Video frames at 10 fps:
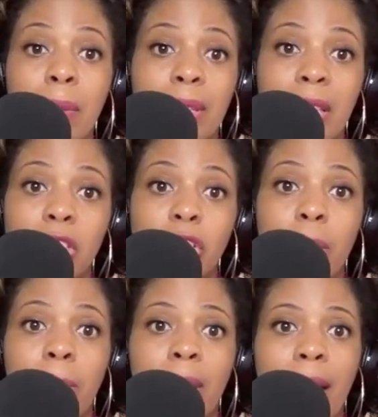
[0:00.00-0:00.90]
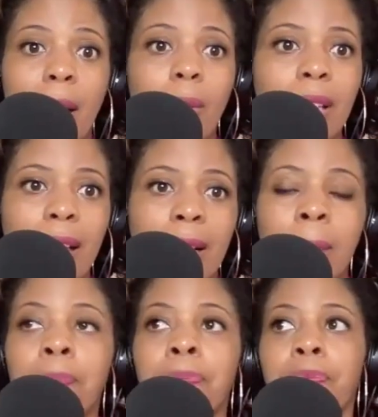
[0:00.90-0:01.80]
in my relationship now.
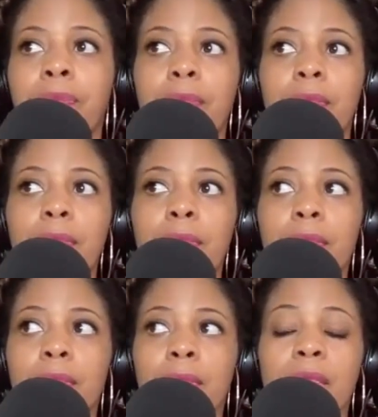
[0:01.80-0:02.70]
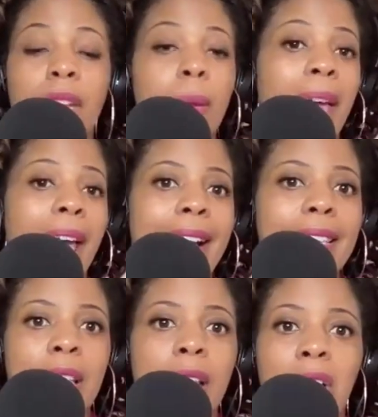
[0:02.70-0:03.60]
Like in the
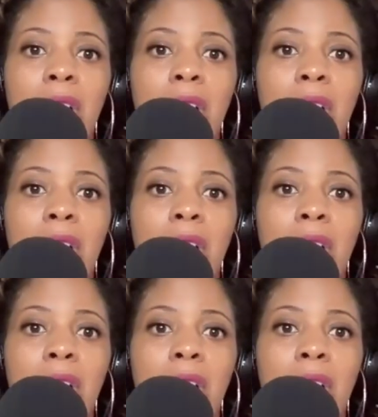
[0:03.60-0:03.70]
past,